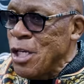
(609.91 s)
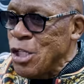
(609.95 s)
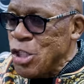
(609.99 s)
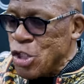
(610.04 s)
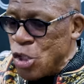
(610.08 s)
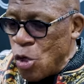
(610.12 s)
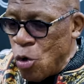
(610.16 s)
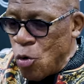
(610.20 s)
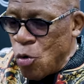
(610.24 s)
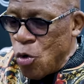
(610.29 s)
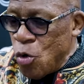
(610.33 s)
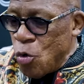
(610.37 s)

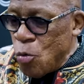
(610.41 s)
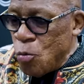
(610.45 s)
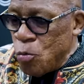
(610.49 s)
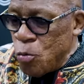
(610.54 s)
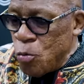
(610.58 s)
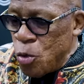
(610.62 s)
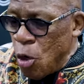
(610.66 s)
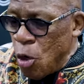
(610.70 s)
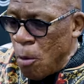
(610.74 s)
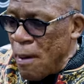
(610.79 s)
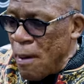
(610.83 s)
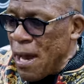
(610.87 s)
So,
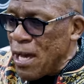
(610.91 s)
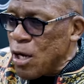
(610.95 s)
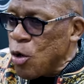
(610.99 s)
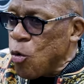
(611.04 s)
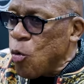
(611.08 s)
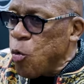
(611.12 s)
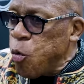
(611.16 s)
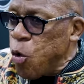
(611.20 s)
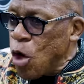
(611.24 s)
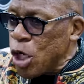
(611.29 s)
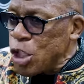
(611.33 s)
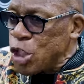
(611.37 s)
no matter
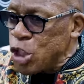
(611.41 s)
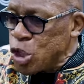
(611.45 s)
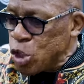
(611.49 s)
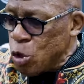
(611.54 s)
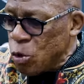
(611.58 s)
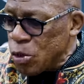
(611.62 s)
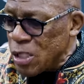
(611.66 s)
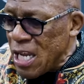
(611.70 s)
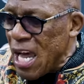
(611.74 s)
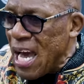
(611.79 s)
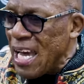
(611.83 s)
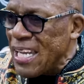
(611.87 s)
what
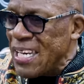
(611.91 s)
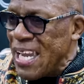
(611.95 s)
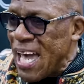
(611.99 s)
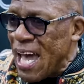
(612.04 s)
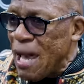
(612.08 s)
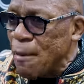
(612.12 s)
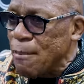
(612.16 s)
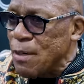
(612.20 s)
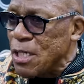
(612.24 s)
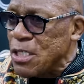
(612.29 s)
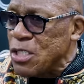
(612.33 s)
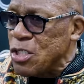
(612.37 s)
your
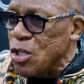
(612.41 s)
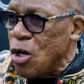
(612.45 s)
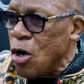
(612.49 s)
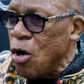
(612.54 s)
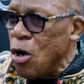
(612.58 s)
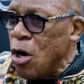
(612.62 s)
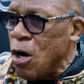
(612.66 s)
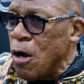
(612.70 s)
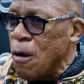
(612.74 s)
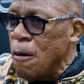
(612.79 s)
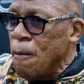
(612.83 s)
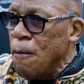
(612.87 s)
dynamics
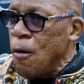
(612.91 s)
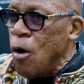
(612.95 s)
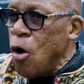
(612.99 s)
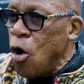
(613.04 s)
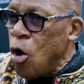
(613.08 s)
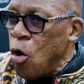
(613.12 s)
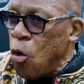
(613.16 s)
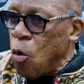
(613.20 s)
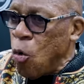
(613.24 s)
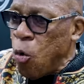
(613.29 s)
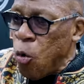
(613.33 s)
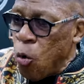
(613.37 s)
are
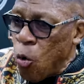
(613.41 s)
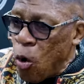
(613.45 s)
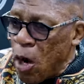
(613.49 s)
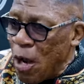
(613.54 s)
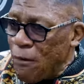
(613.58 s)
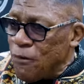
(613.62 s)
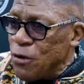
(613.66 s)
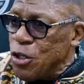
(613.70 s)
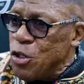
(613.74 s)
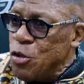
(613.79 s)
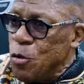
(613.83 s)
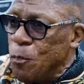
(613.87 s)
or
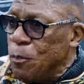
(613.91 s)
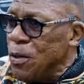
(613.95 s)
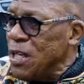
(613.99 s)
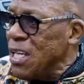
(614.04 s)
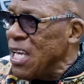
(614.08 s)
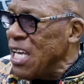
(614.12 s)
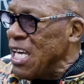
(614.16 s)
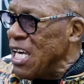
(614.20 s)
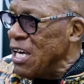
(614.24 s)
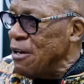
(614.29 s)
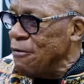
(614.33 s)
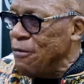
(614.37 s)
whoever you
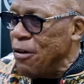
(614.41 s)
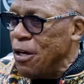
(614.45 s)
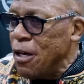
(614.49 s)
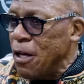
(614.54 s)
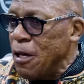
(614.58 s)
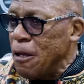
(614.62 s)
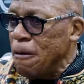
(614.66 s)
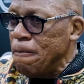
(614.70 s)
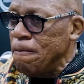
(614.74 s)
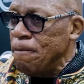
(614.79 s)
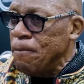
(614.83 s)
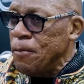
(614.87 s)
believe
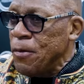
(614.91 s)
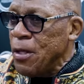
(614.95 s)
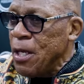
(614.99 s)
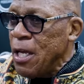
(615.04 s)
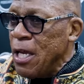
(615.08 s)
in,